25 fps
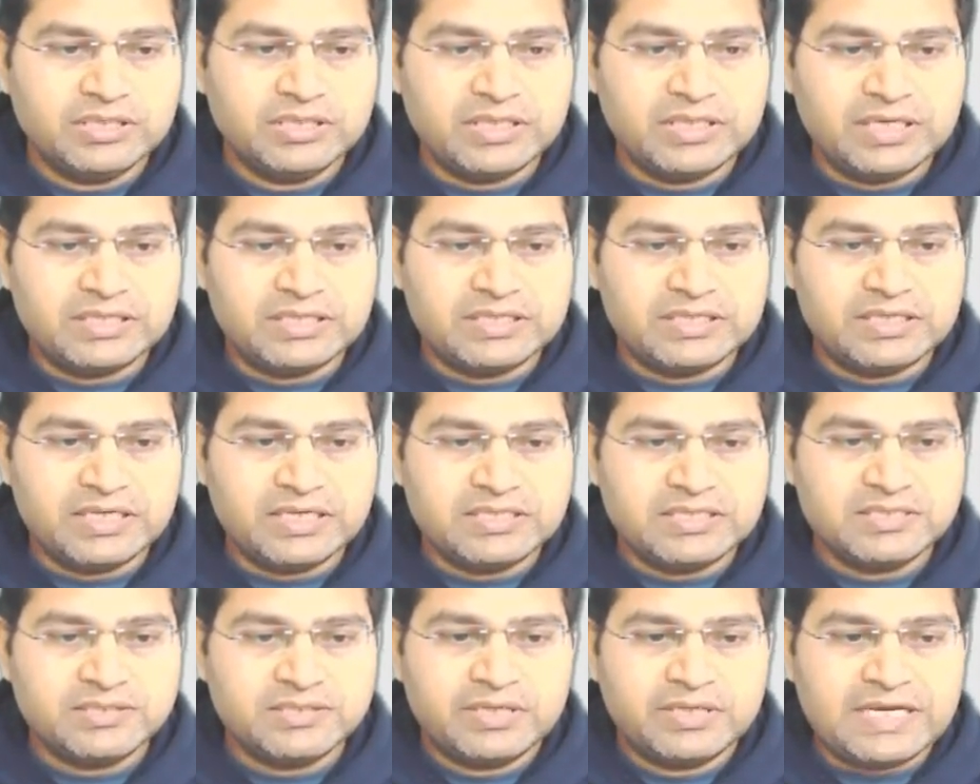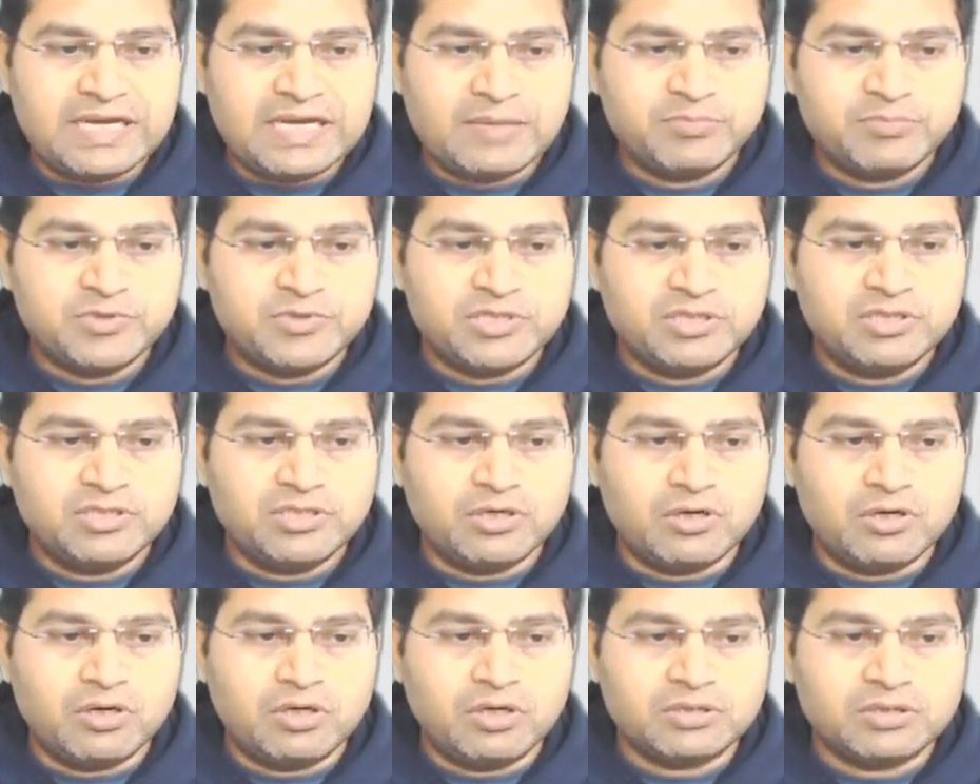that it has captured
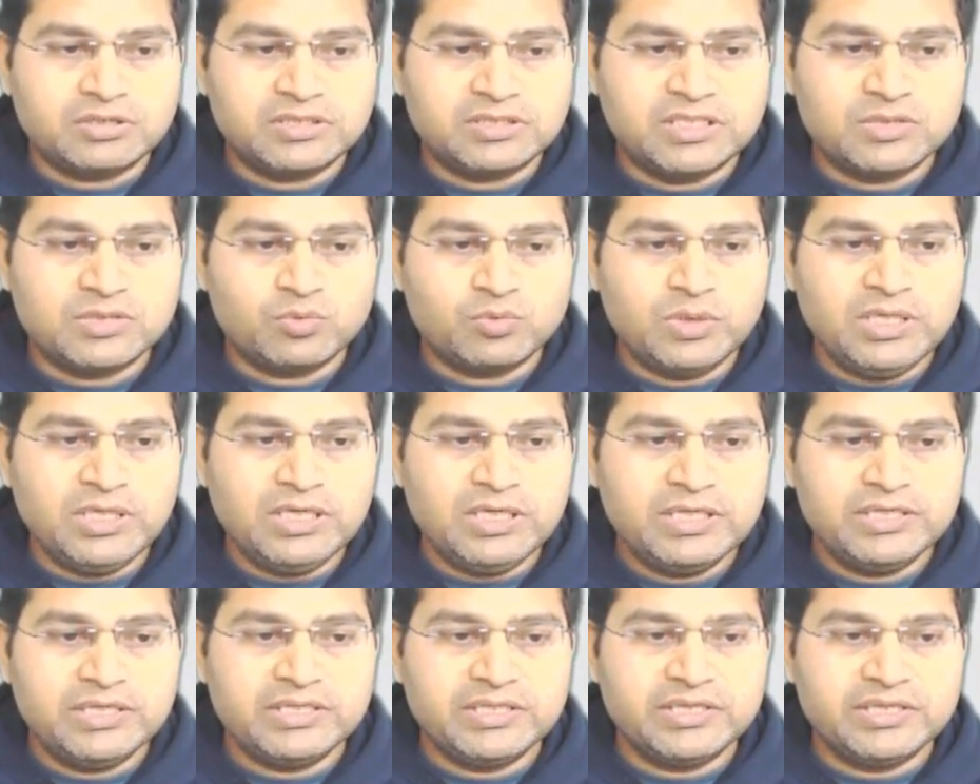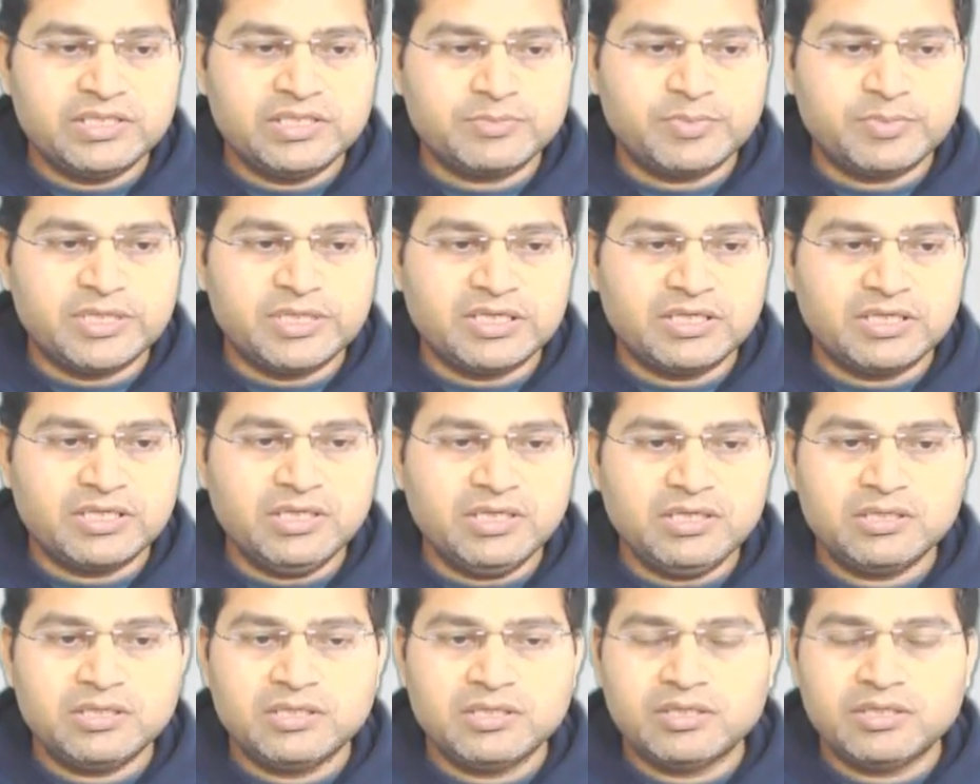the logs as well in this particular
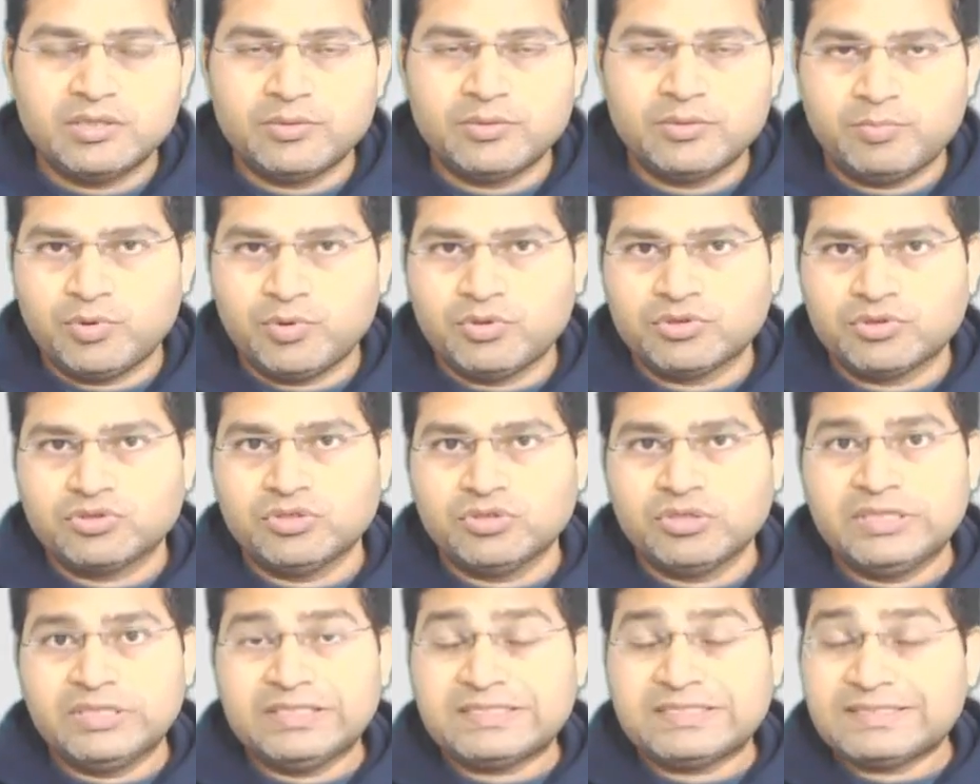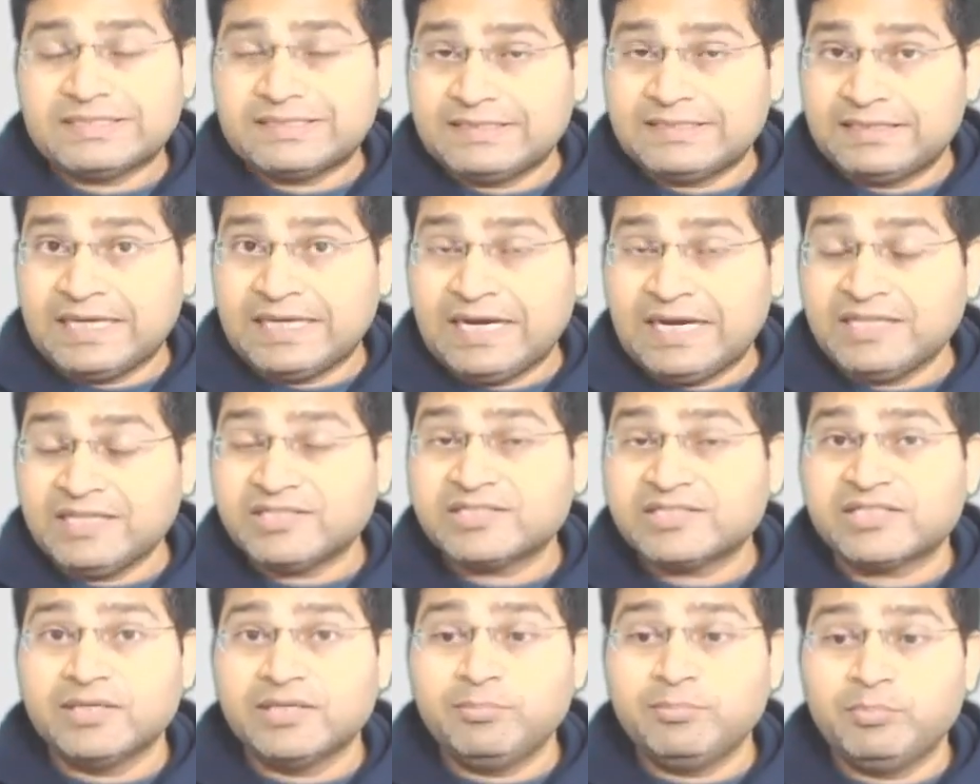report so it's
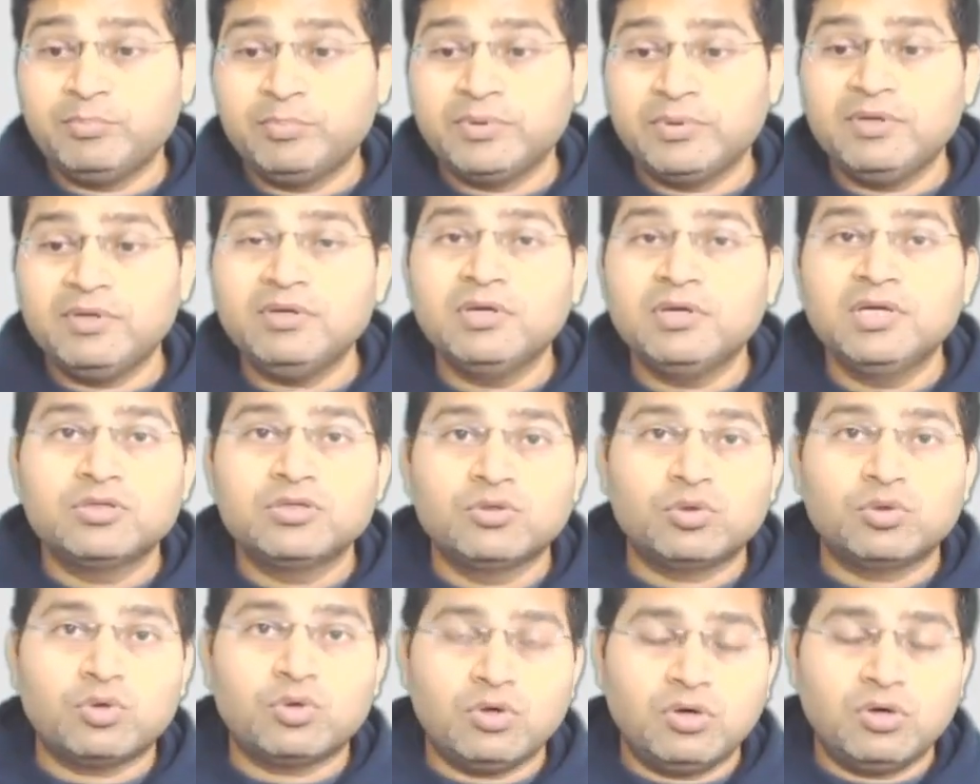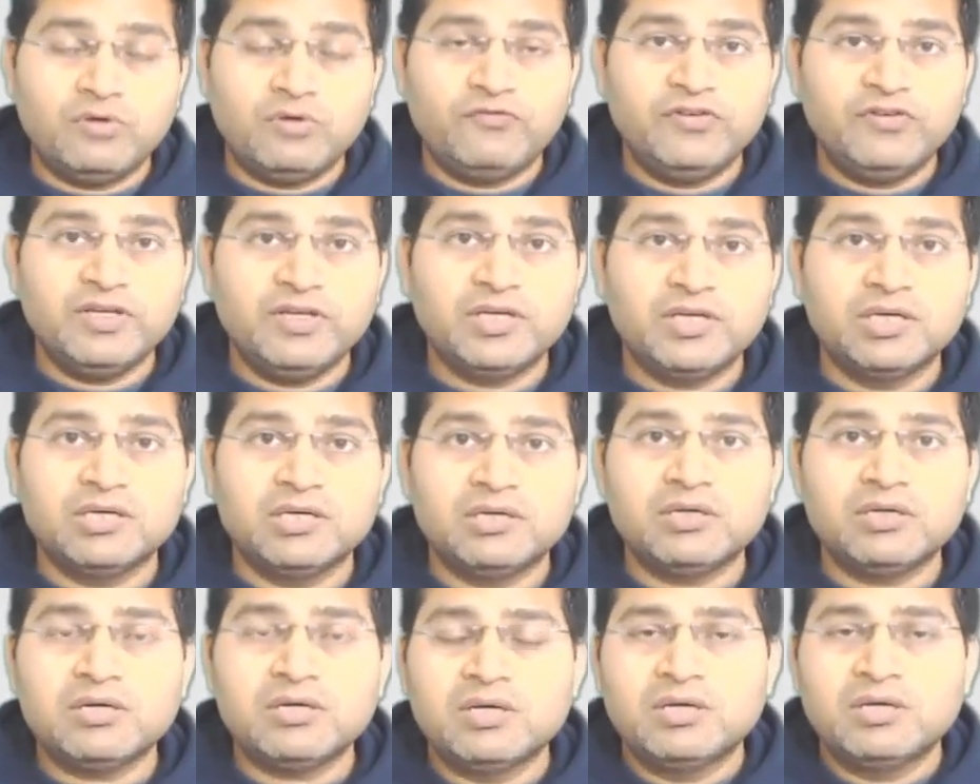that simple to configure